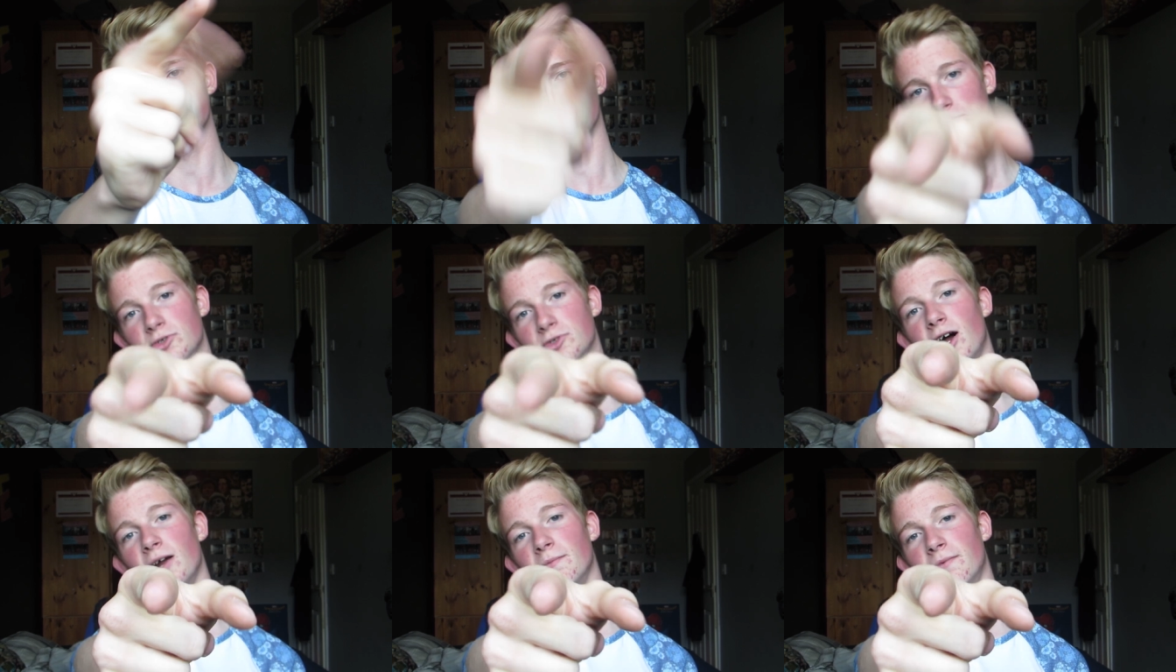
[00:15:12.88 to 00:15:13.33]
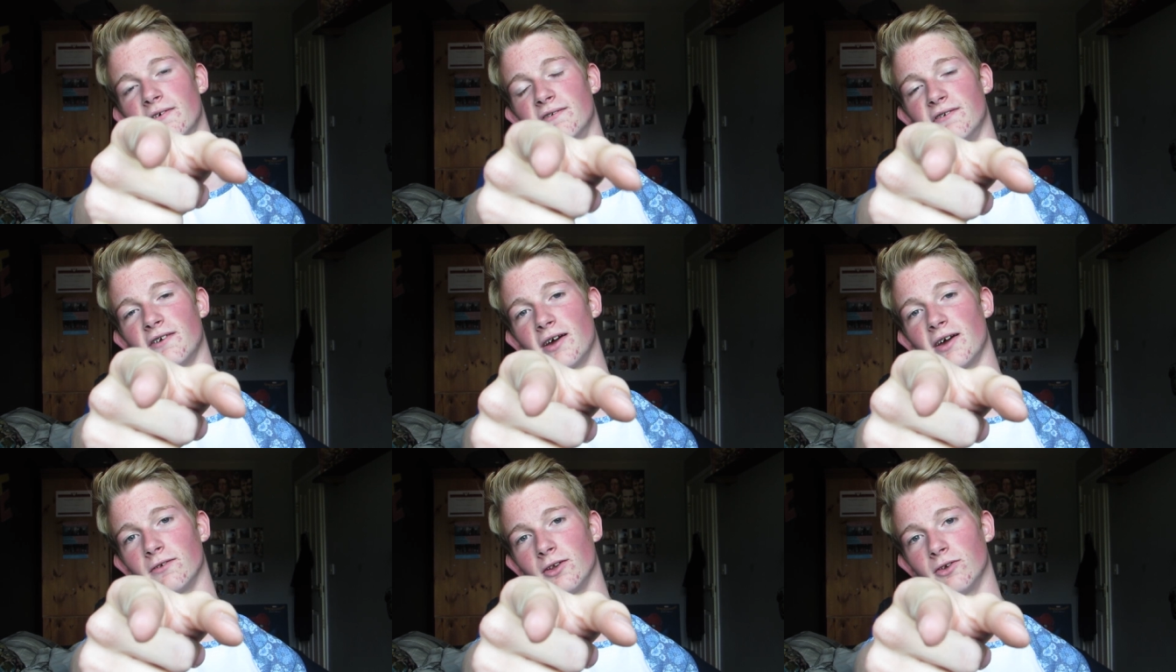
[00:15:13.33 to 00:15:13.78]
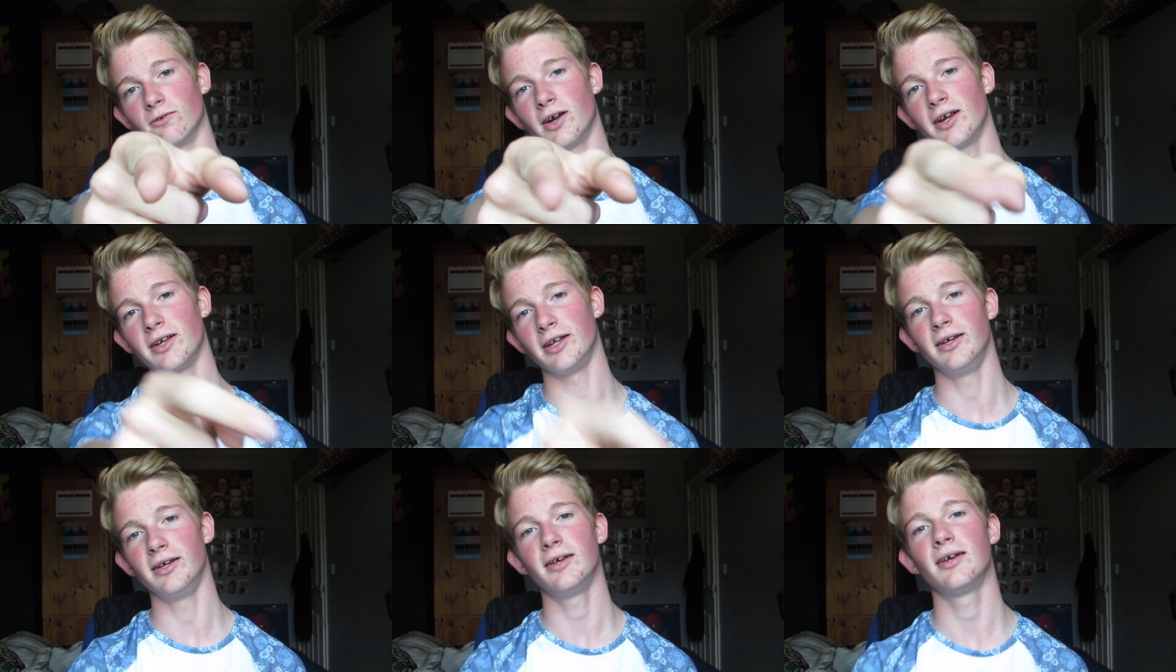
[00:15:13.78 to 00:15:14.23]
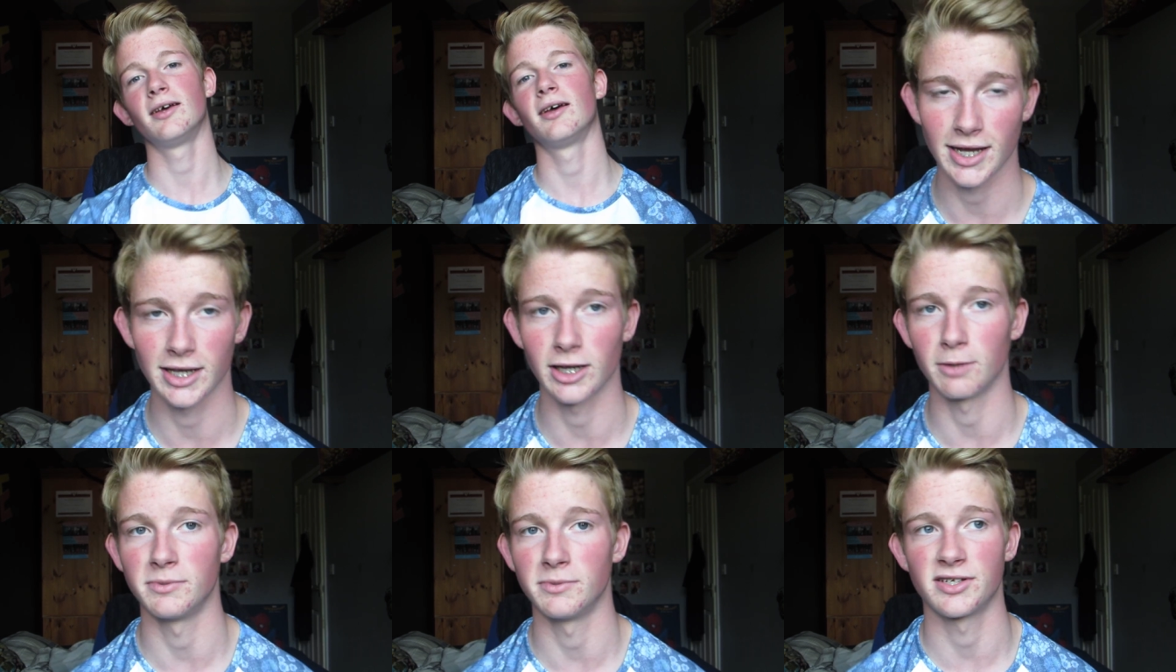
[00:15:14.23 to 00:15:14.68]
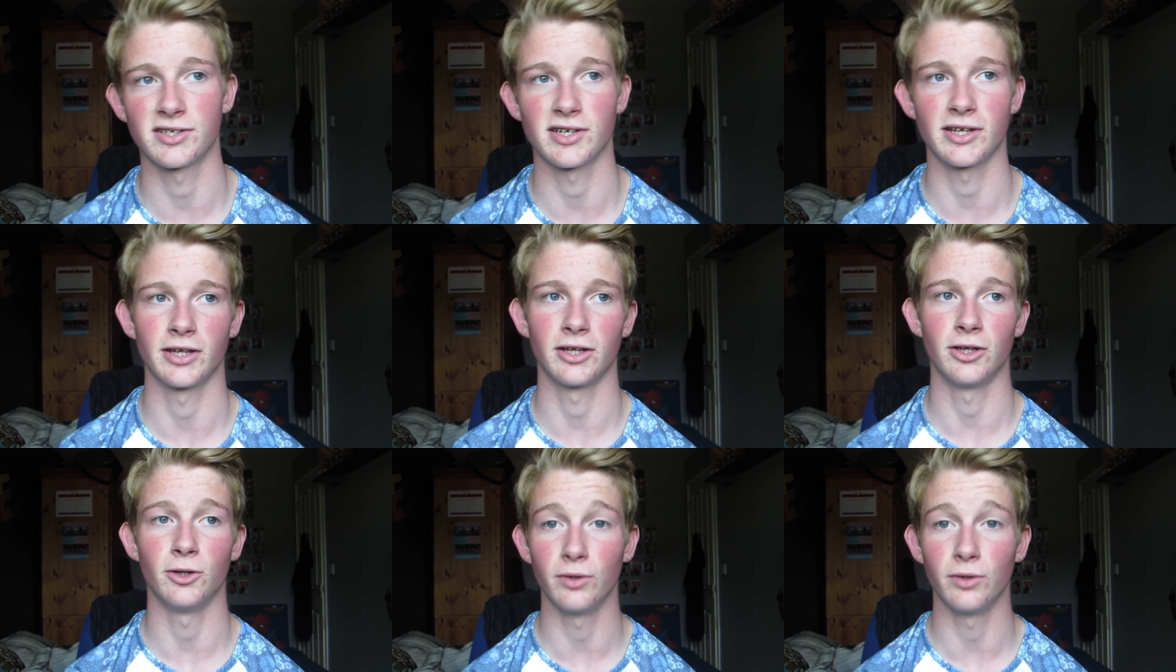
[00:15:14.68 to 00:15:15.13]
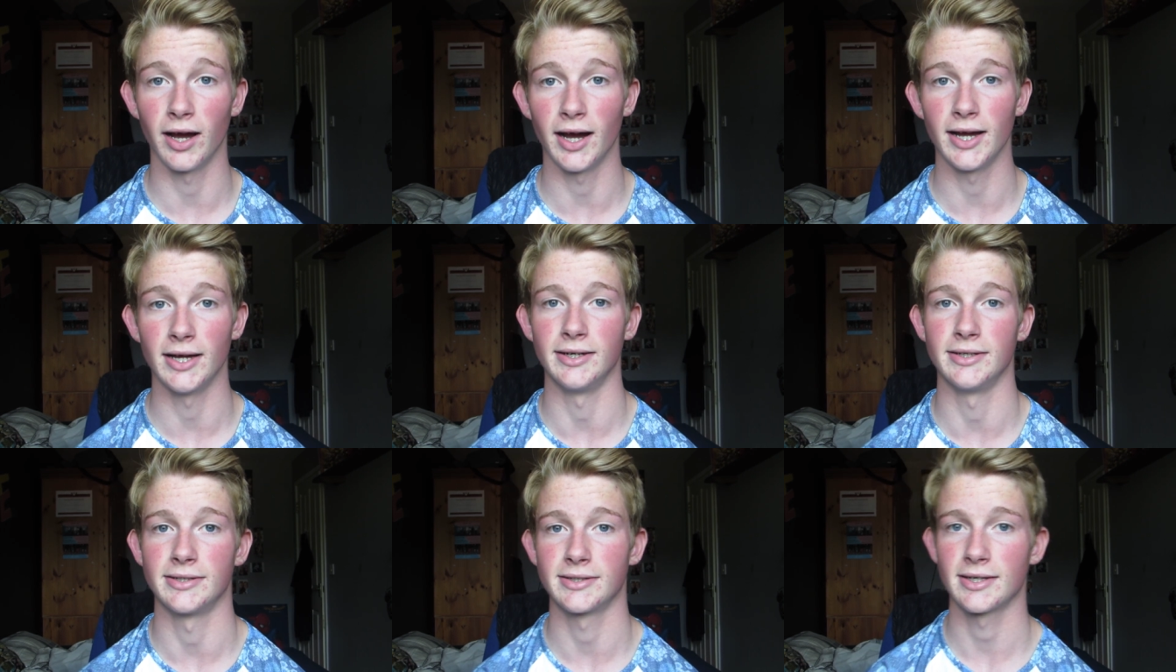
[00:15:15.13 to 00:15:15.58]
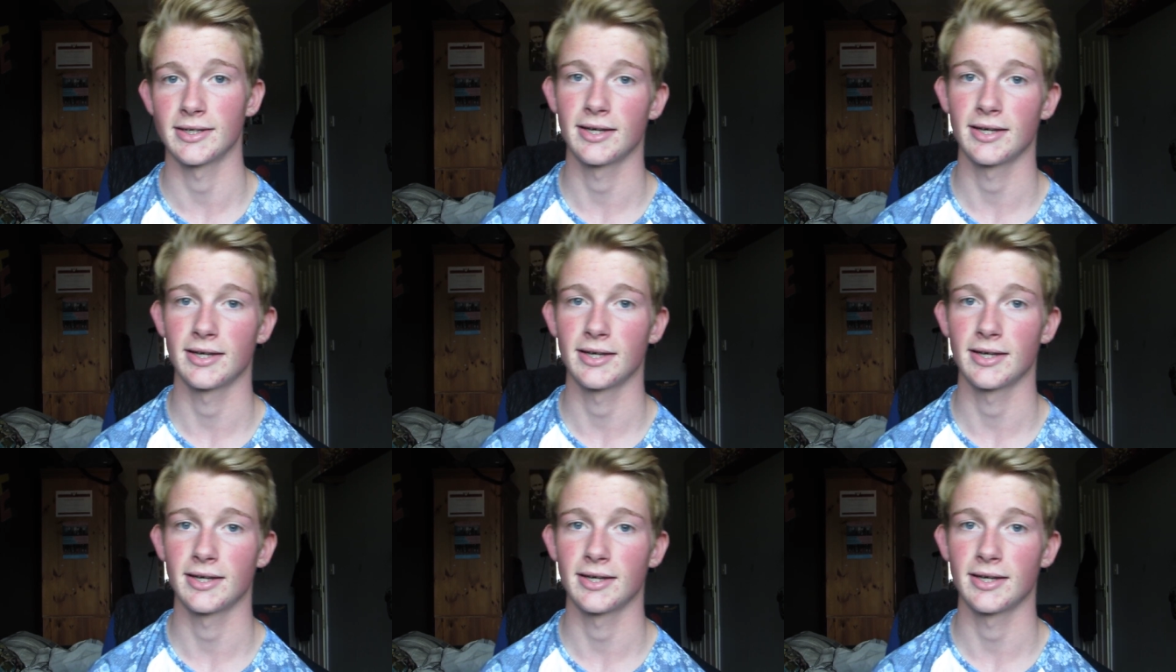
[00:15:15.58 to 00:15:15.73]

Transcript: subscribe if you haven't already, and I'll be seeing you guys